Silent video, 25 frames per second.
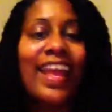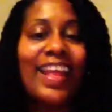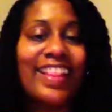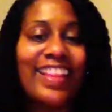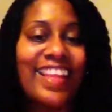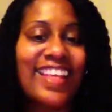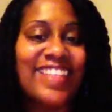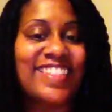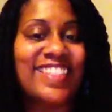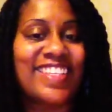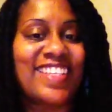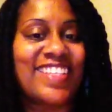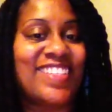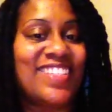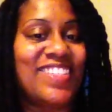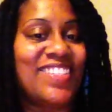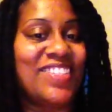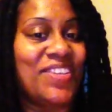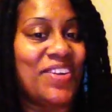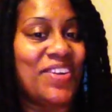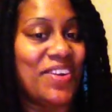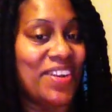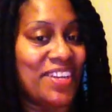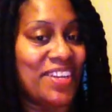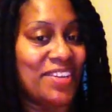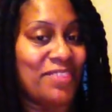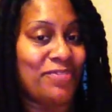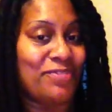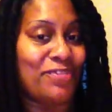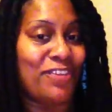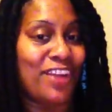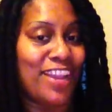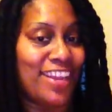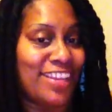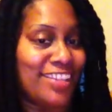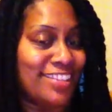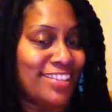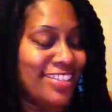Let's get started,
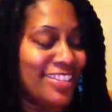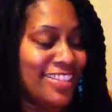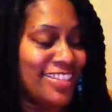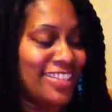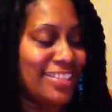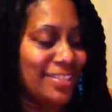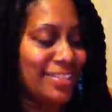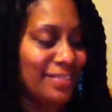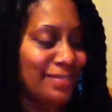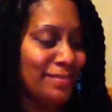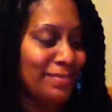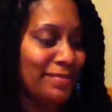friends.